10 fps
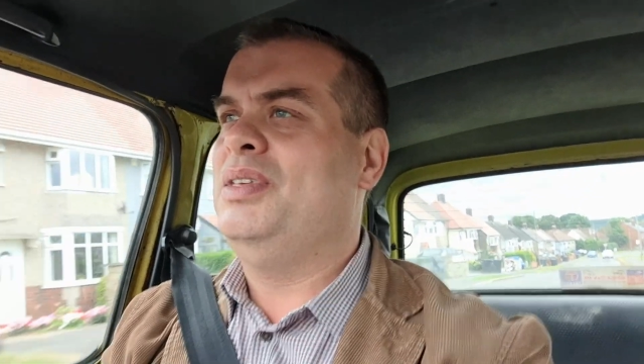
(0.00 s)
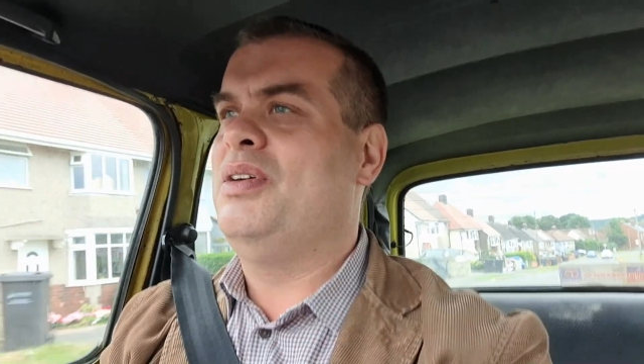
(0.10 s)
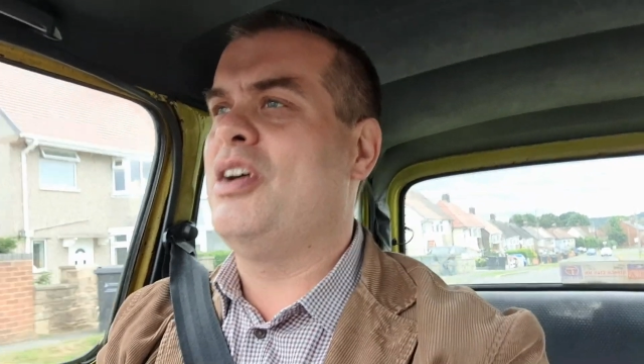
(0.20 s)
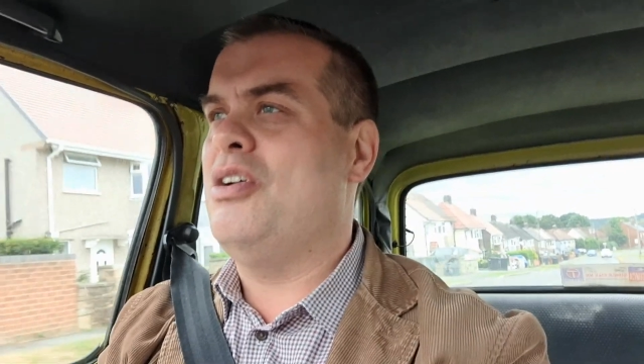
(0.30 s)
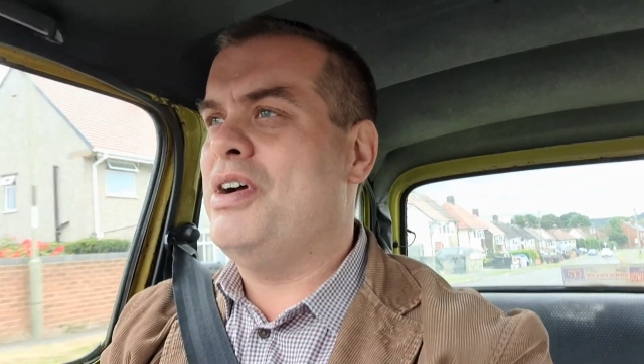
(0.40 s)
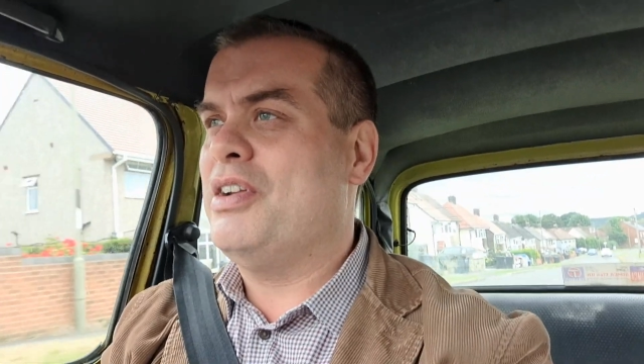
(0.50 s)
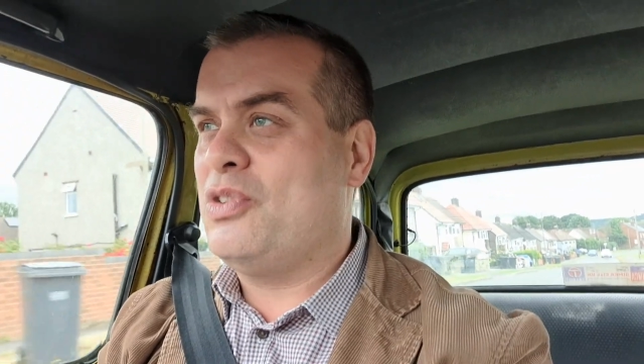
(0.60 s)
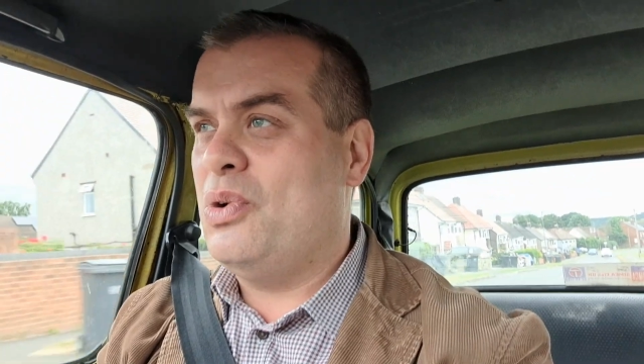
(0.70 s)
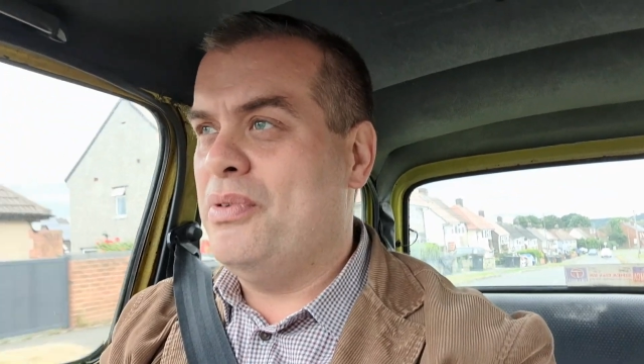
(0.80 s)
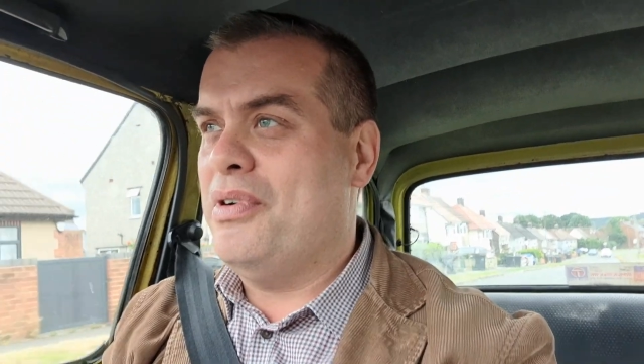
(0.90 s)
could go around a
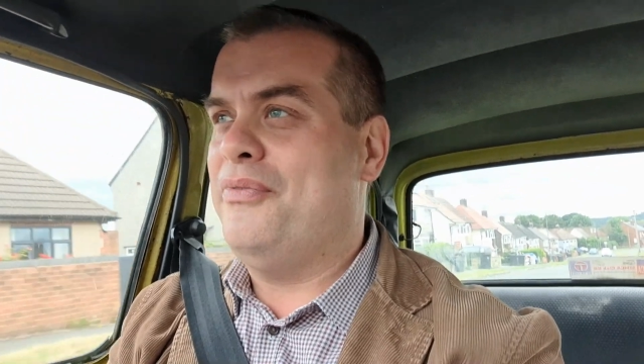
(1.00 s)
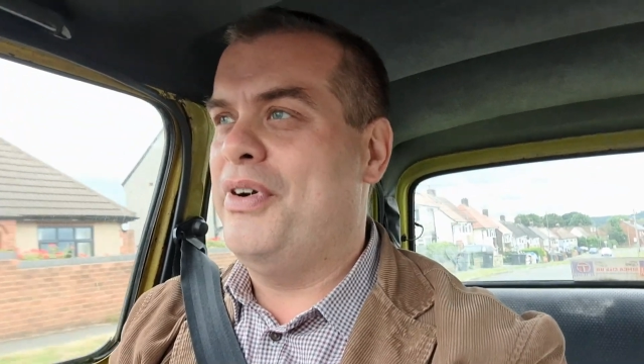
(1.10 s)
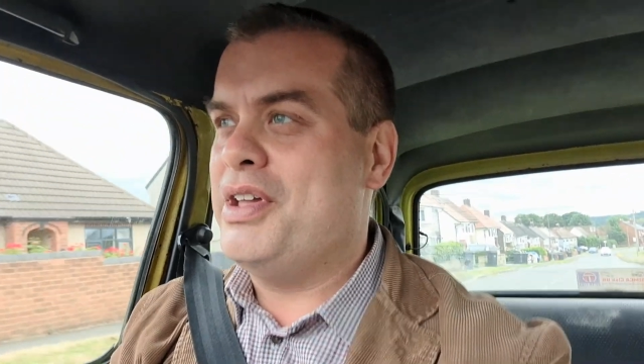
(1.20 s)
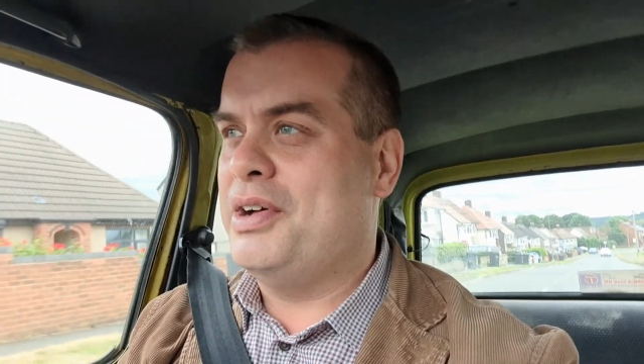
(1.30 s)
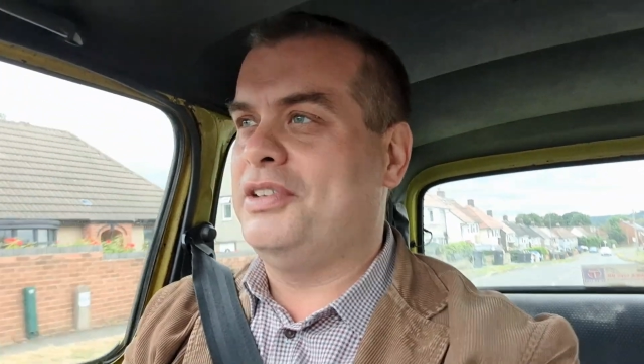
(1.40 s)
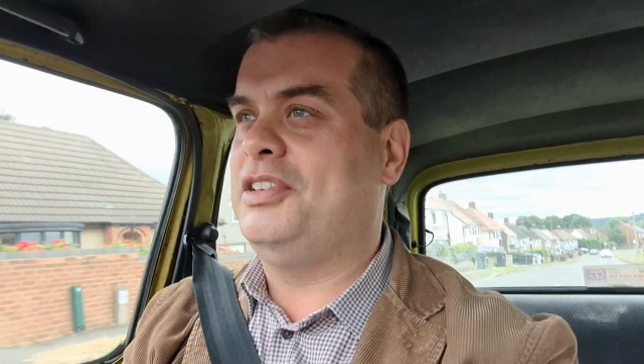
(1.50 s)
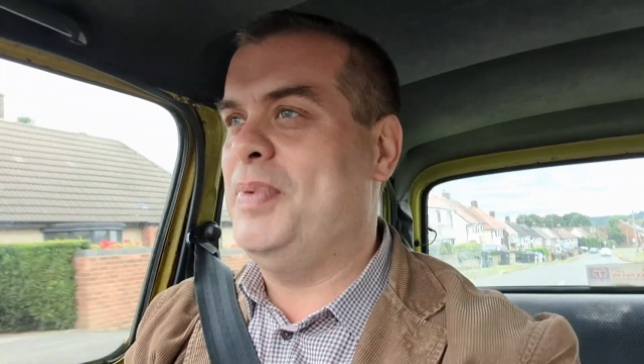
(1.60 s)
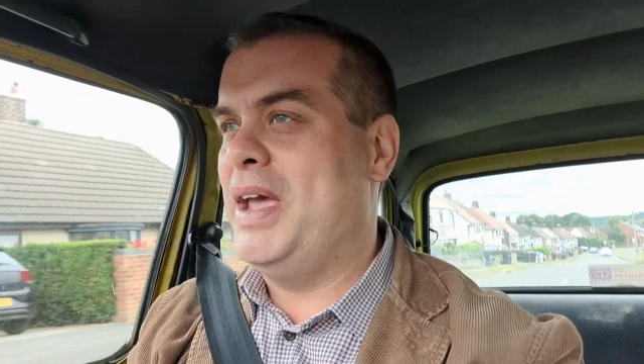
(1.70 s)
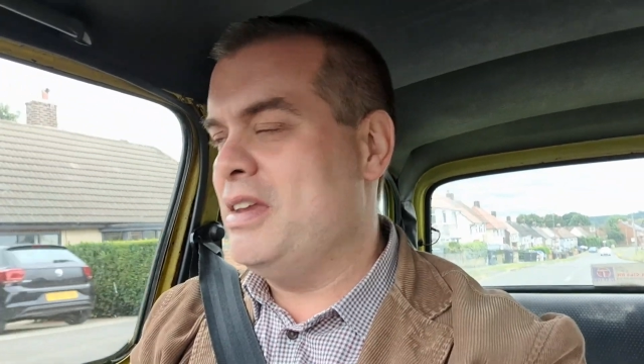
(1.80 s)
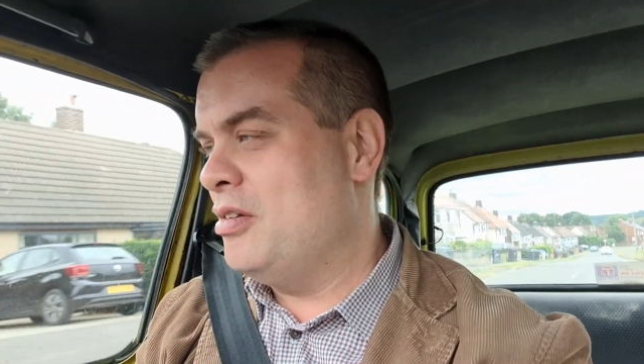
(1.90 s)
corner at very high
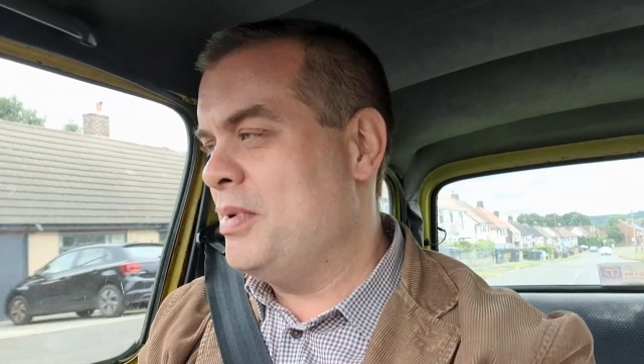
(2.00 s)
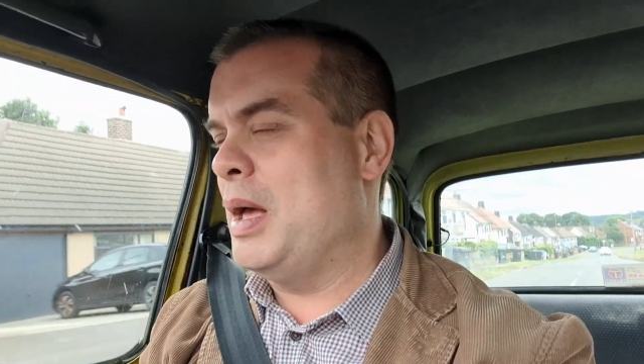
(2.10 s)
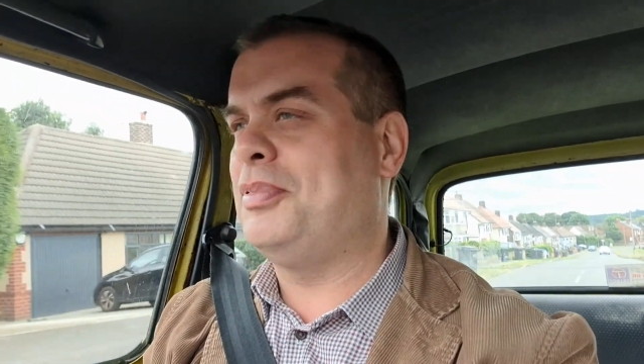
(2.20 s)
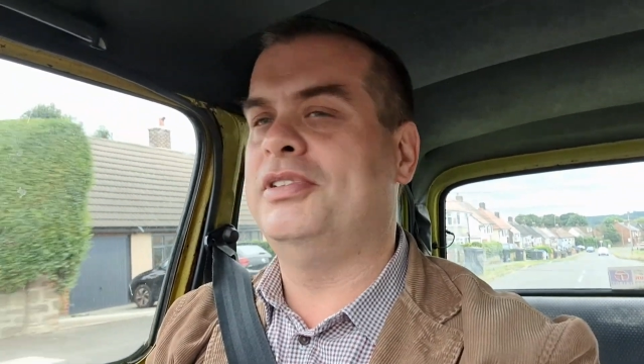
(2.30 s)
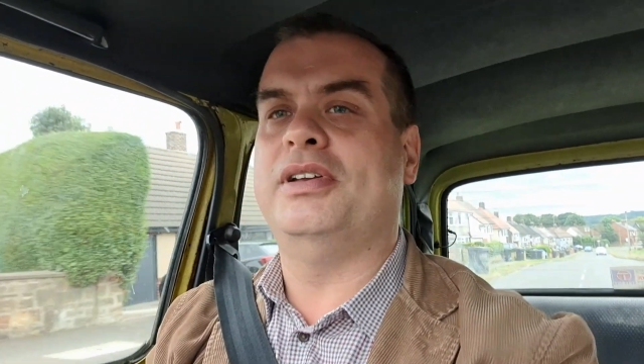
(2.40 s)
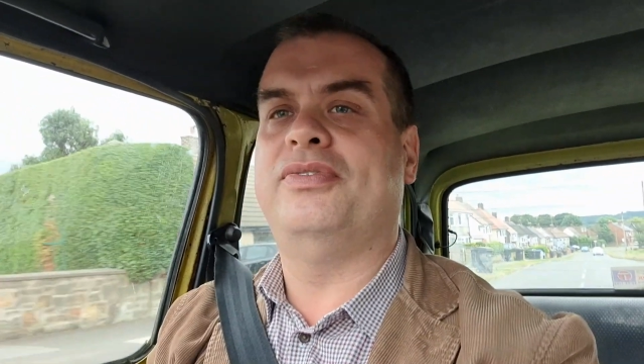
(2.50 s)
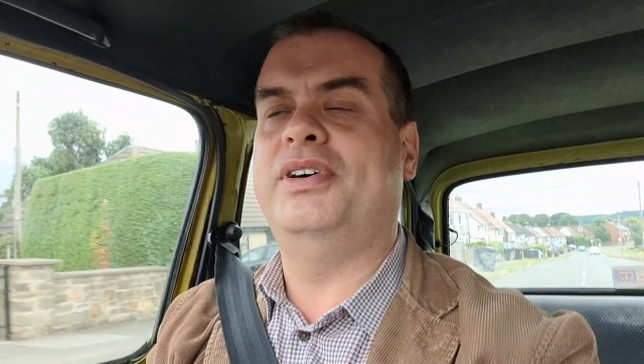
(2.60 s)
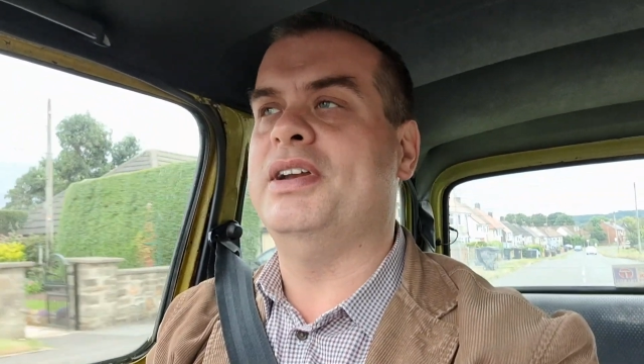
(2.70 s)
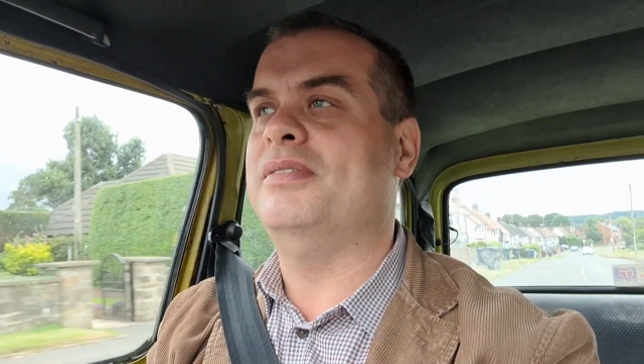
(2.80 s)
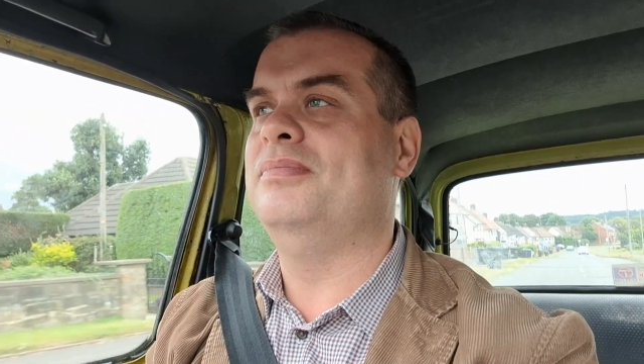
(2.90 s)
speed and it'll be absolutely
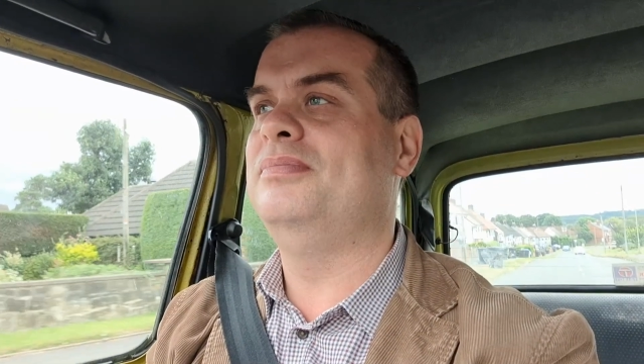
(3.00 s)
fine.